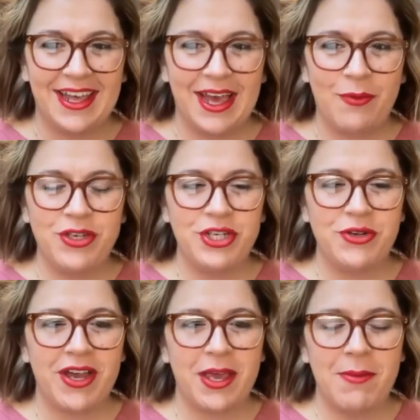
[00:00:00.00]
And would you
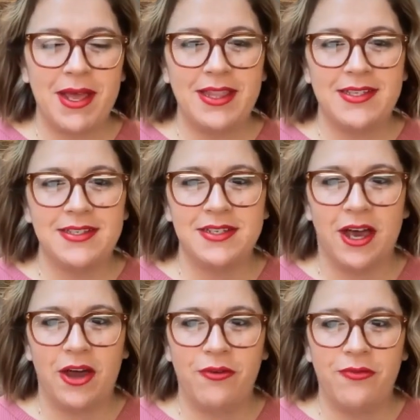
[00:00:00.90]
recommend this
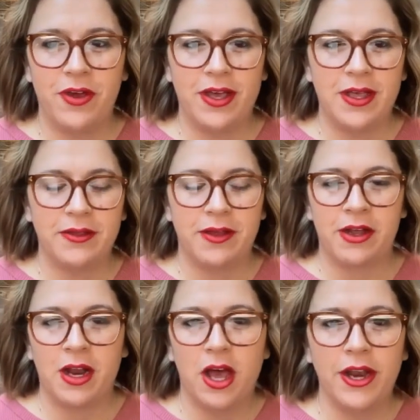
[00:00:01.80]
style for a
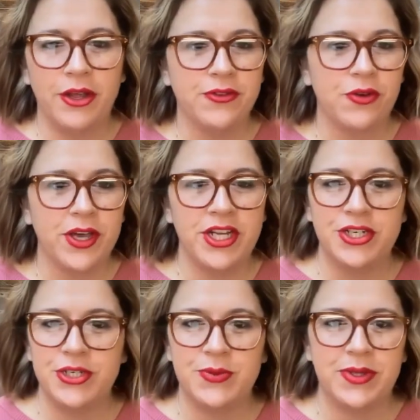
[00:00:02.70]
client who's got
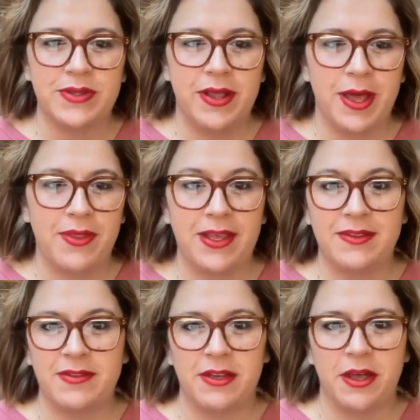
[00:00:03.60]
issues with
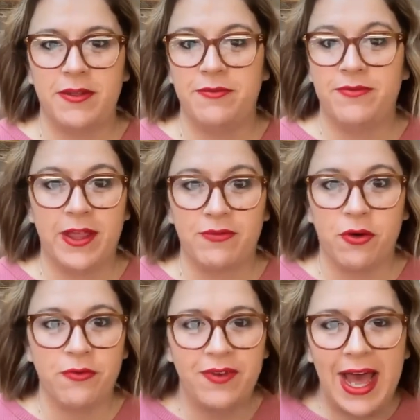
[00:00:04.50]
they've
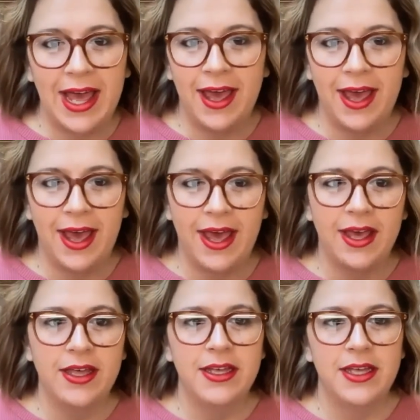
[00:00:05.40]
got flat
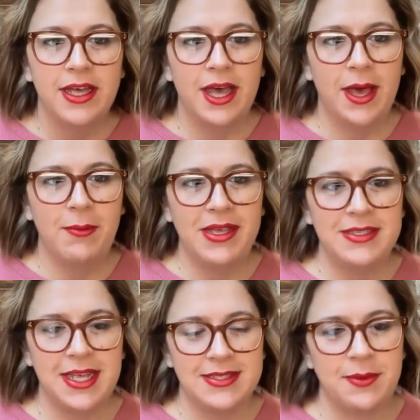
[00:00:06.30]
hair?
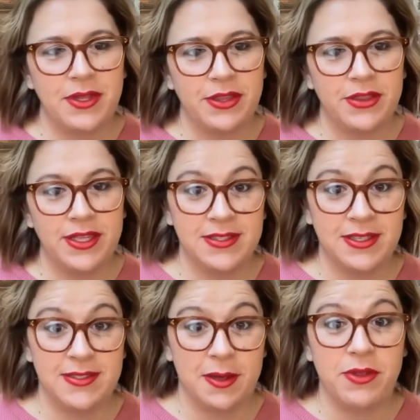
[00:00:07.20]
This
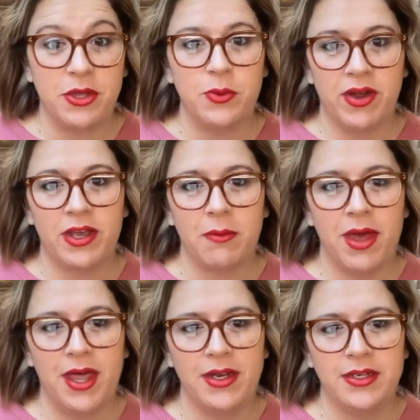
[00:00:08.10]
is something you would
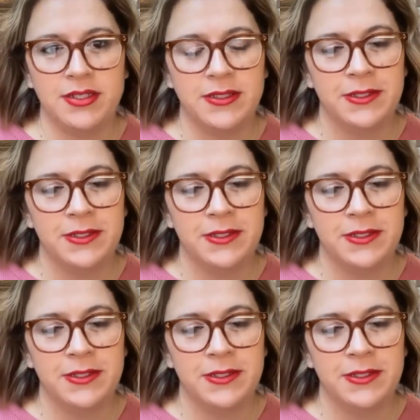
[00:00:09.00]
recommend?